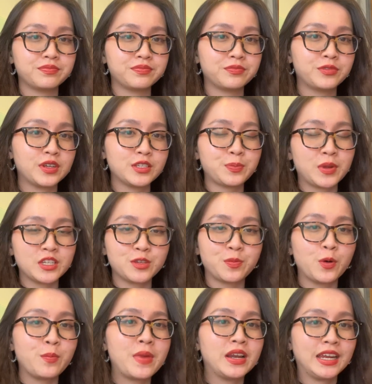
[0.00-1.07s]

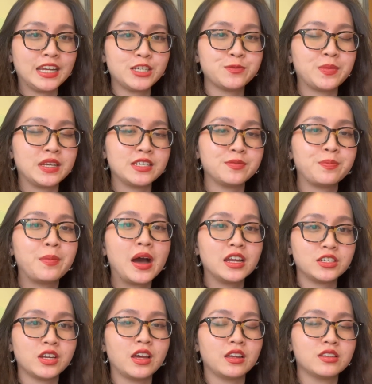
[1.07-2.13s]
Responsible management
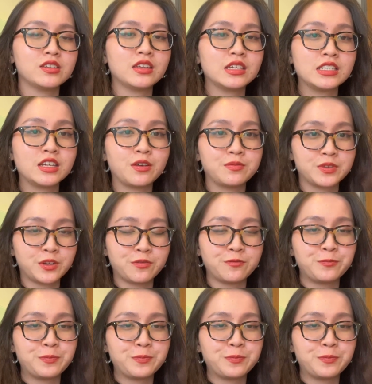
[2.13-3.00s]
matters in terms of